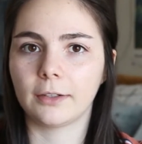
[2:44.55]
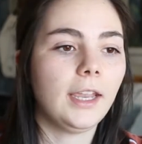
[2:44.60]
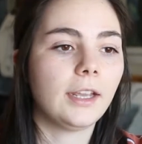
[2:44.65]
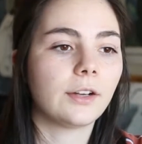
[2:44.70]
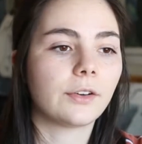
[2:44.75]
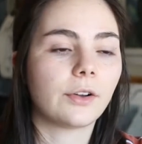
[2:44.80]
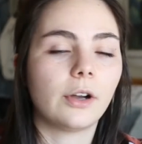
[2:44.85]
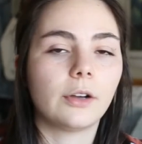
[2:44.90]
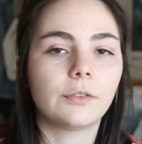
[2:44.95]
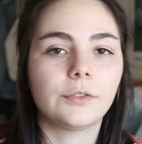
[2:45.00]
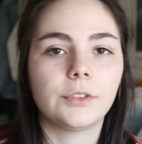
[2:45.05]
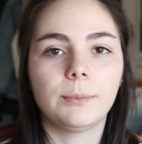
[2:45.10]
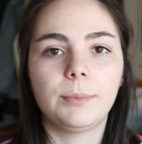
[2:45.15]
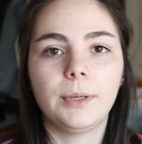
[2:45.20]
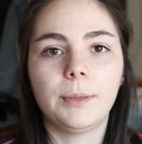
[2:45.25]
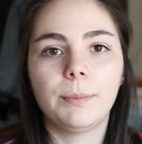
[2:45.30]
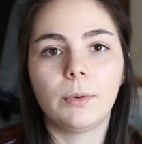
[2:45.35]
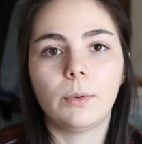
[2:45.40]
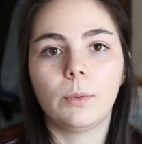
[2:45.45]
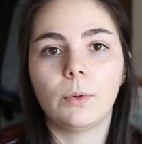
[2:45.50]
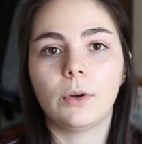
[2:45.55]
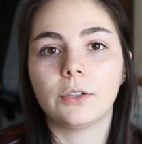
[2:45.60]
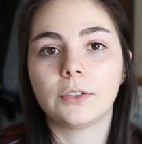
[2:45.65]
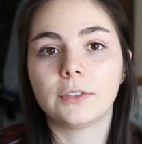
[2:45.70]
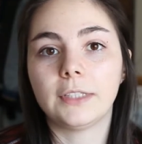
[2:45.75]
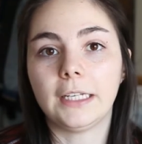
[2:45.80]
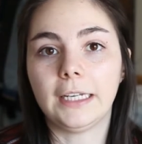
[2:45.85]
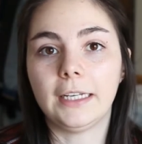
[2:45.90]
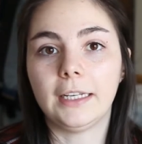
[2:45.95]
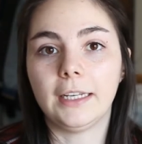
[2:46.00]
And often people will
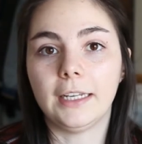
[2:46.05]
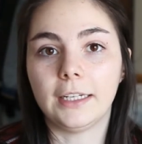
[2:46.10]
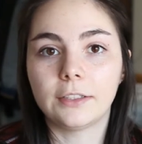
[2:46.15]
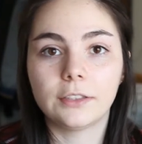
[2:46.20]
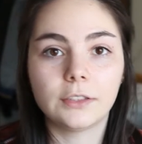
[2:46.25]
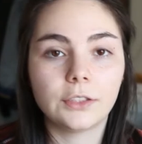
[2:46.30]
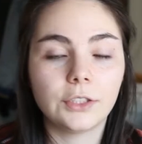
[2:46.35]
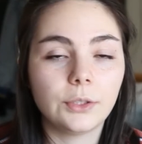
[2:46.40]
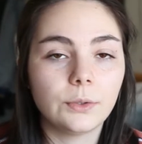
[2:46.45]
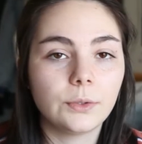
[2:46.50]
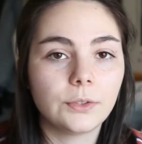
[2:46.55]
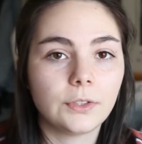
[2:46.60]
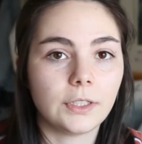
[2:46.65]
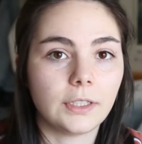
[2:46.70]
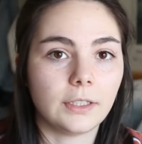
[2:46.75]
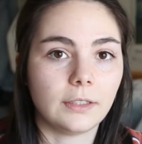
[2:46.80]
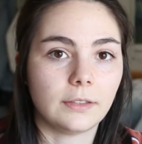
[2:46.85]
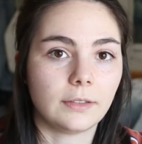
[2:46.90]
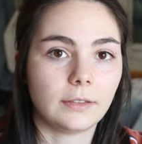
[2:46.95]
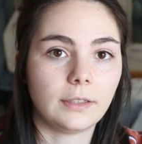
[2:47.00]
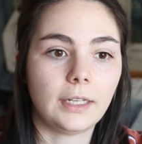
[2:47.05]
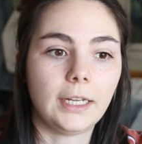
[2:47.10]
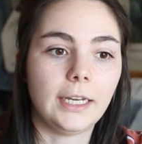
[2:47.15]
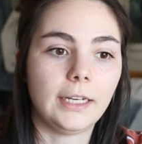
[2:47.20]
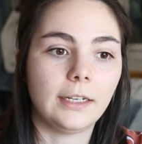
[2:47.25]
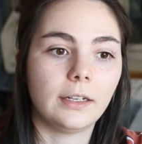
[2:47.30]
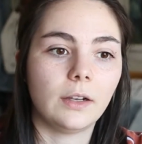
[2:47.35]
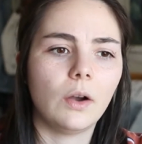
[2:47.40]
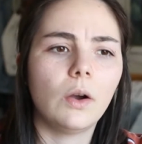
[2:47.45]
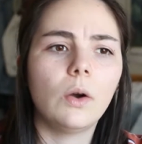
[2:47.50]
say excuses
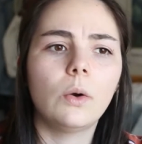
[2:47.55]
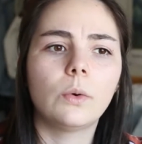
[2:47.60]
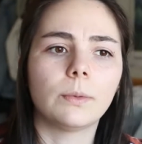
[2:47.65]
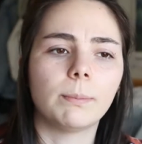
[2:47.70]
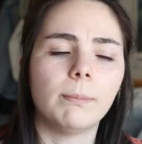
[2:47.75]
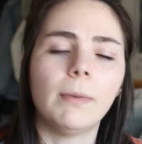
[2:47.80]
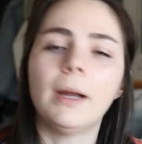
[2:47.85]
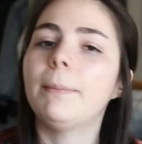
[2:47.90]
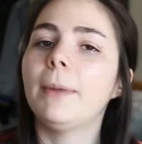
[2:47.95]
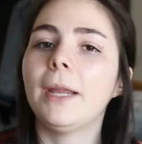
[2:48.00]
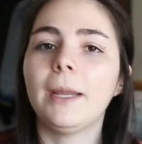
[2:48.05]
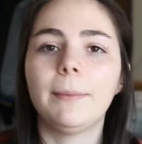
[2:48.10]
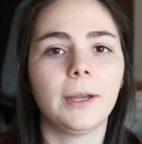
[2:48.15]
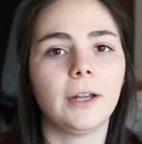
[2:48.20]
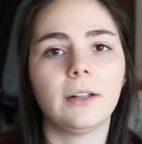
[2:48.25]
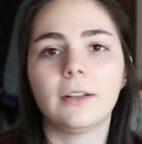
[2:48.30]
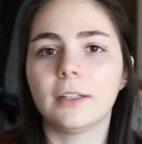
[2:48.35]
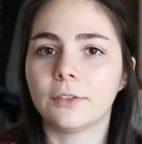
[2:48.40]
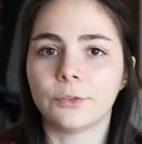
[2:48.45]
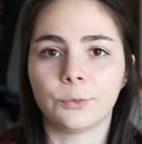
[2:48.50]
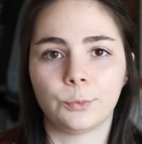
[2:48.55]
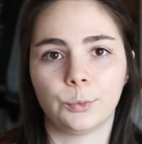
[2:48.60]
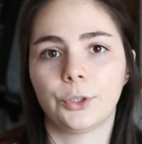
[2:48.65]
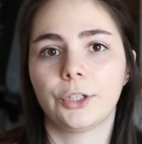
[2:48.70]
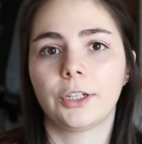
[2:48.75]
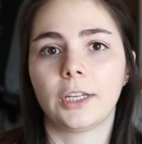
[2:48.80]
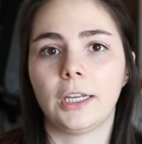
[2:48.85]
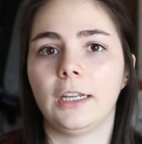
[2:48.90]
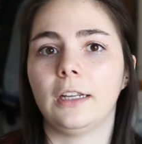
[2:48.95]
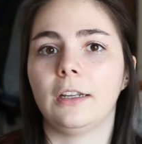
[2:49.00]
like, oh, my PayPal isn't
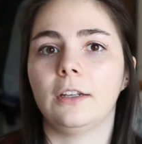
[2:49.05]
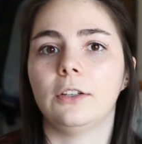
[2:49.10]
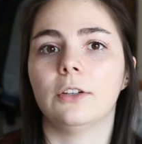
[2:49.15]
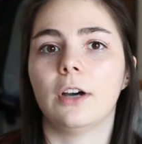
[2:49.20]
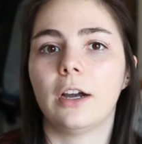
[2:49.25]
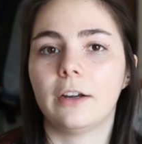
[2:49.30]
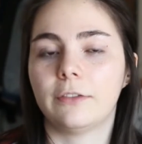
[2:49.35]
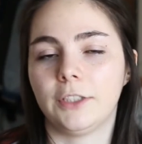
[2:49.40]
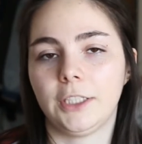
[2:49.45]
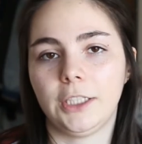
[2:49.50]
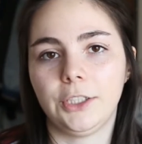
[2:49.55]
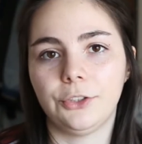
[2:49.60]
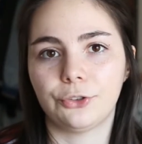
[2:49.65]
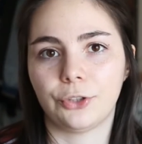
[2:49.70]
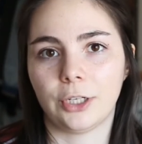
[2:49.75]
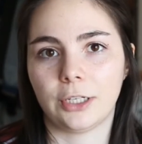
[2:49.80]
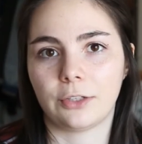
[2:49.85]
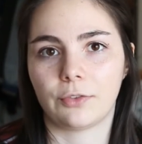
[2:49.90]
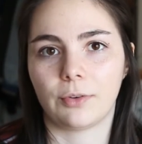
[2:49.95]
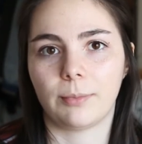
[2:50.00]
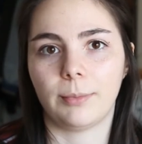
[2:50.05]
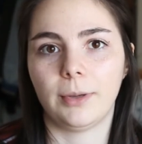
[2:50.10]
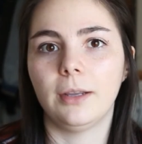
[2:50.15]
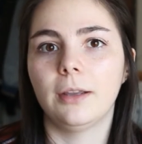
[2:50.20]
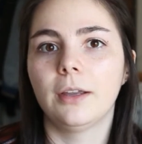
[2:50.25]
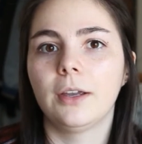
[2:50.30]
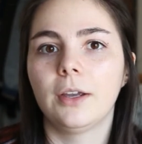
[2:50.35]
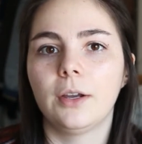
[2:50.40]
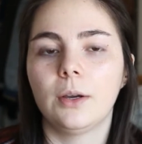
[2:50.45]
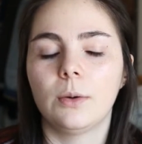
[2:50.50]
working, you'll have to e-transfer
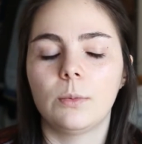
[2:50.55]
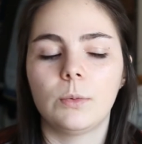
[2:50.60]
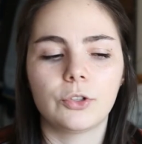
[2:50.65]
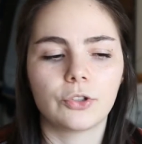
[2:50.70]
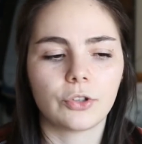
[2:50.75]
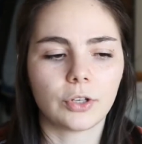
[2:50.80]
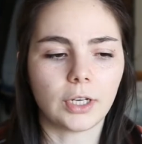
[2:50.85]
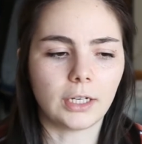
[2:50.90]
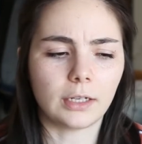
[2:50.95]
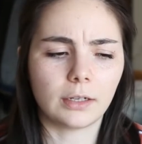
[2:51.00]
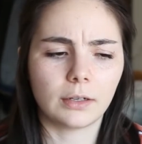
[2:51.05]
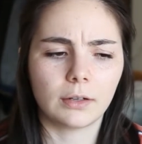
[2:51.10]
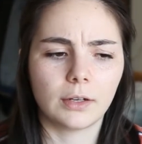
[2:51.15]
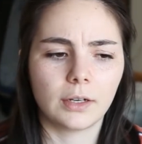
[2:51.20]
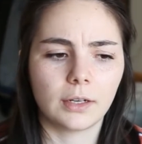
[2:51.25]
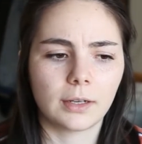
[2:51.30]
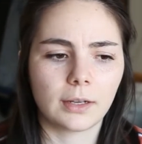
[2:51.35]
me, which like